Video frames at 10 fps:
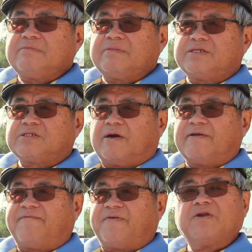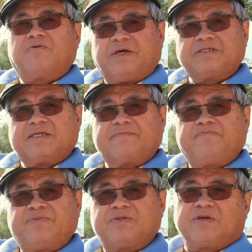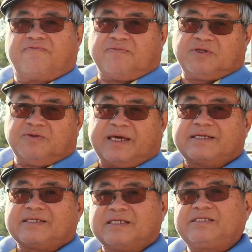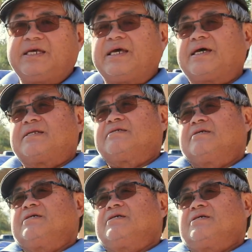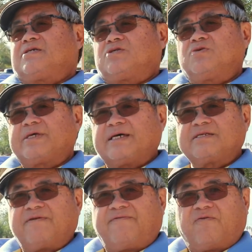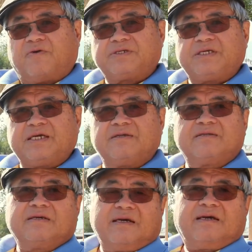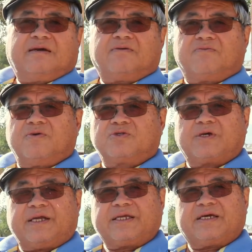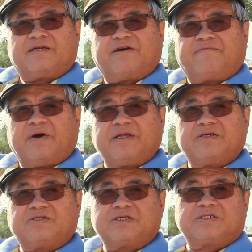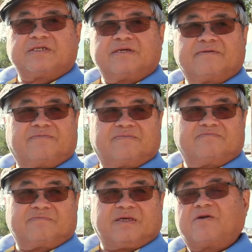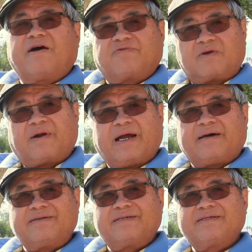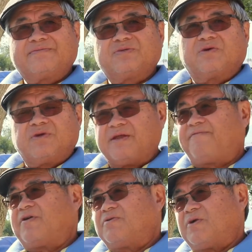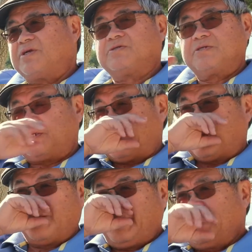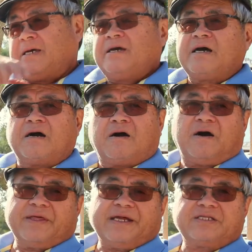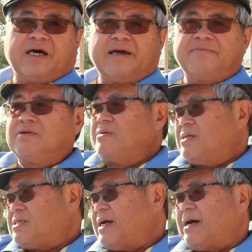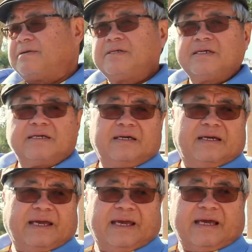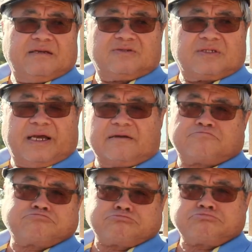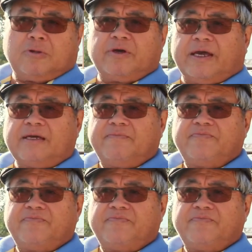and started fundraising. So from 2010 to 2014, we were trying to get enough money just to get off the ground. So we did fundraisers here all that time in town. And it's like, okay,